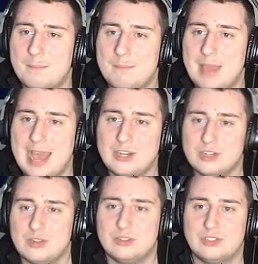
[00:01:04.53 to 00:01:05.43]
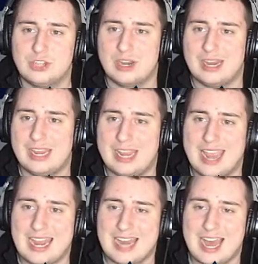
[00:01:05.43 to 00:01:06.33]
magical journey,
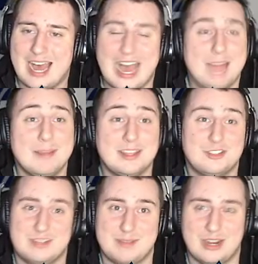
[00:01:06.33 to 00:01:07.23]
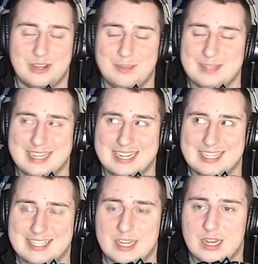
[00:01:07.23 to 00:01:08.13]
and uh, I'm at the Dream Yard.
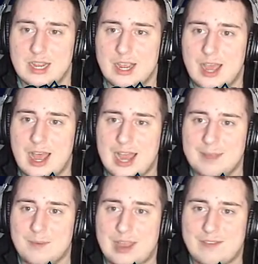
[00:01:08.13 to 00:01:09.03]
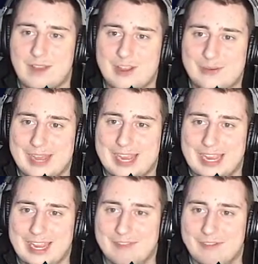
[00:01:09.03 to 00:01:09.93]
Oopsies, I am way far
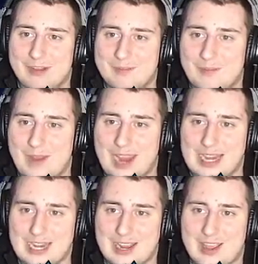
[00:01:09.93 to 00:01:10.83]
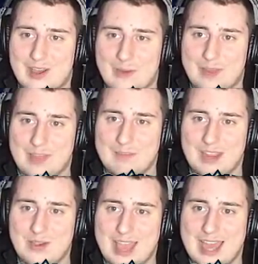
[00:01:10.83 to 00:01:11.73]
away from where I need to go. Let me
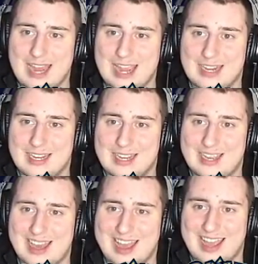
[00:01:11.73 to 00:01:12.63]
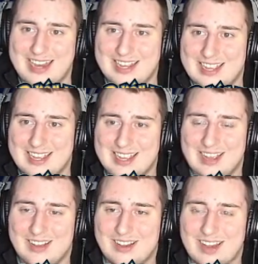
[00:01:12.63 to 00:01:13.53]
go ahead and cut,
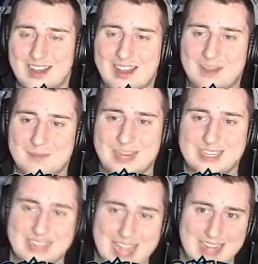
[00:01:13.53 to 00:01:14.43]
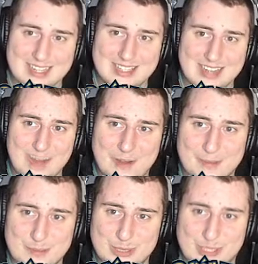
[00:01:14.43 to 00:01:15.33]
um because yeah, this is not where I'm
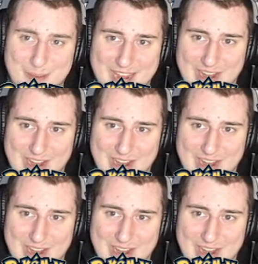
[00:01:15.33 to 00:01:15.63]
supposed to be at